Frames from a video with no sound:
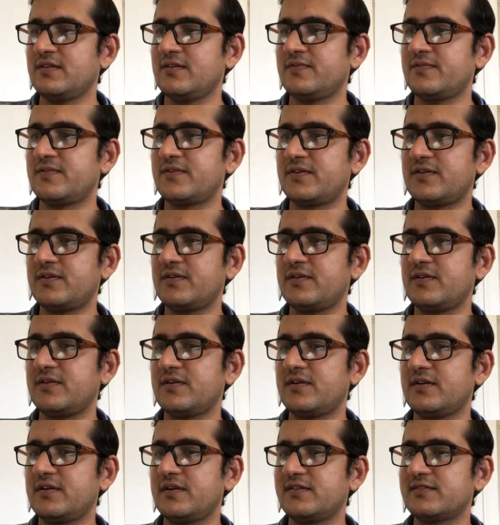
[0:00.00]

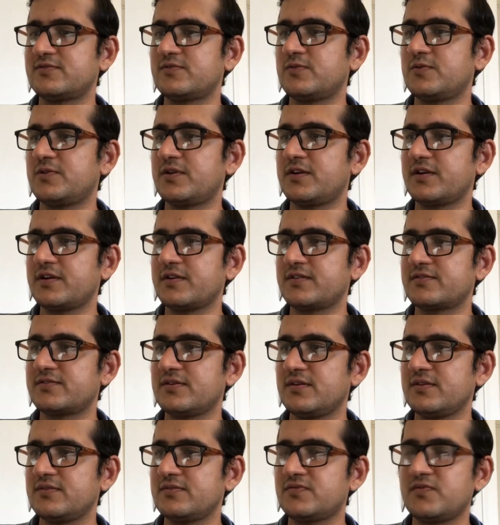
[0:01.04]
for her to work,
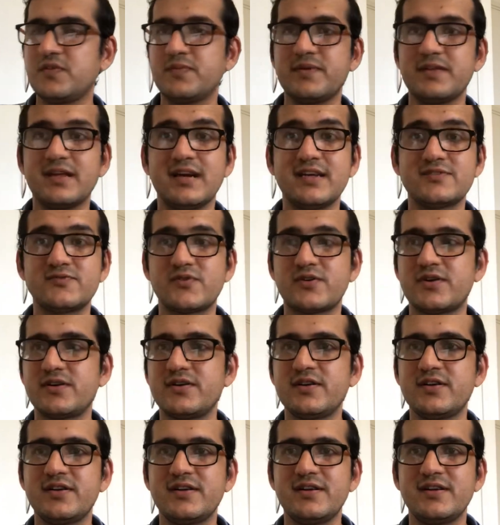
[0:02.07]
so it will be nice for
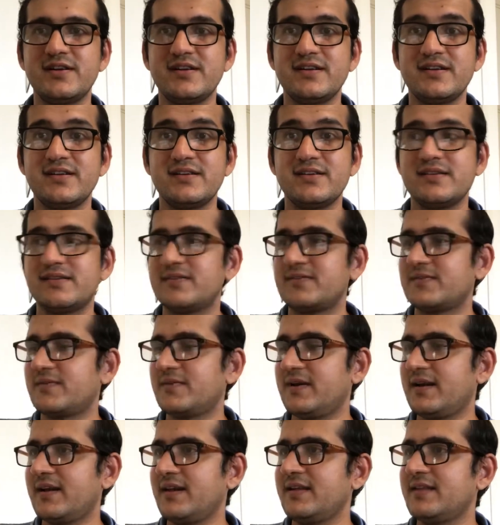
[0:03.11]
her,
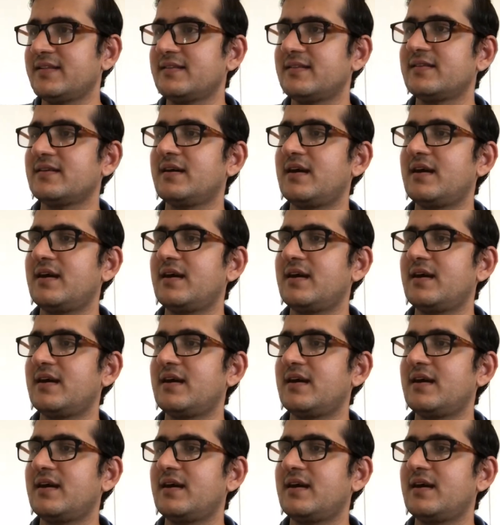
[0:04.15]
right?